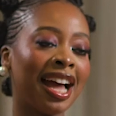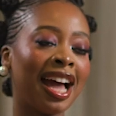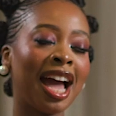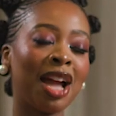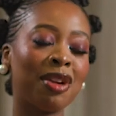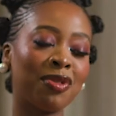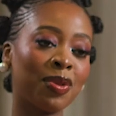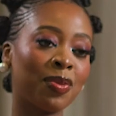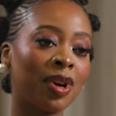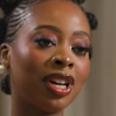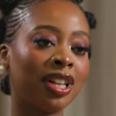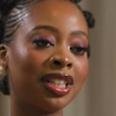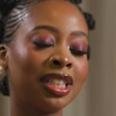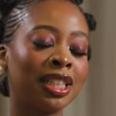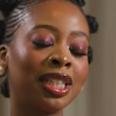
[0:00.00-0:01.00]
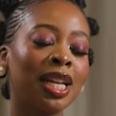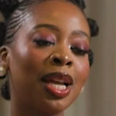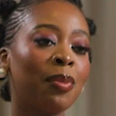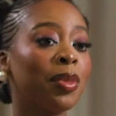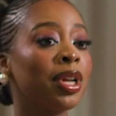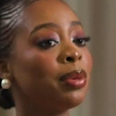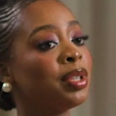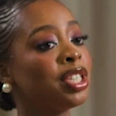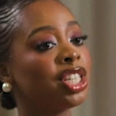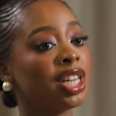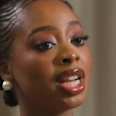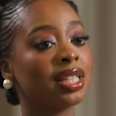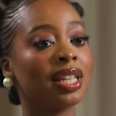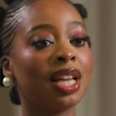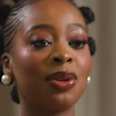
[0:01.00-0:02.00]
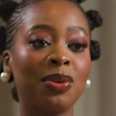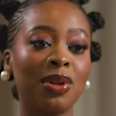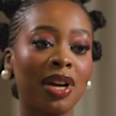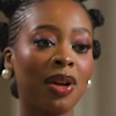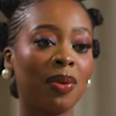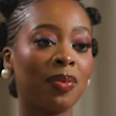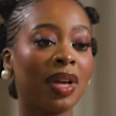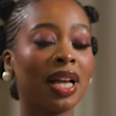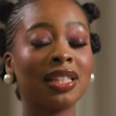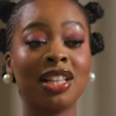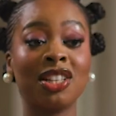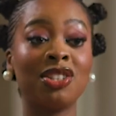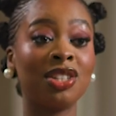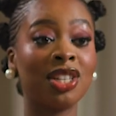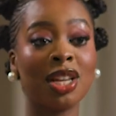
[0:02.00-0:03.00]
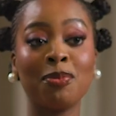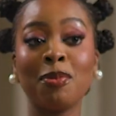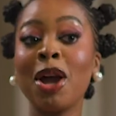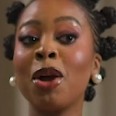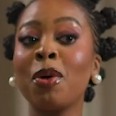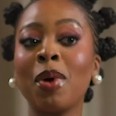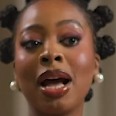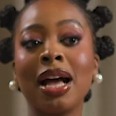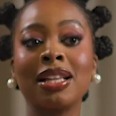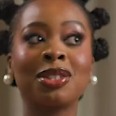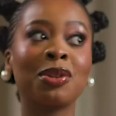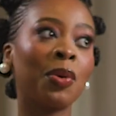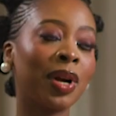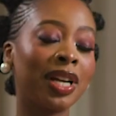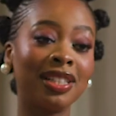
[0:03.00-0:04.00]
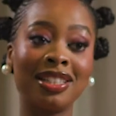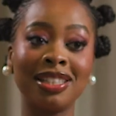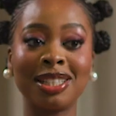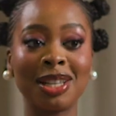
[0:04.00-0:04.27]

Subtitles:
Hi everyone, my name is Chinasa Anukam. As of today, Mayowa has coined the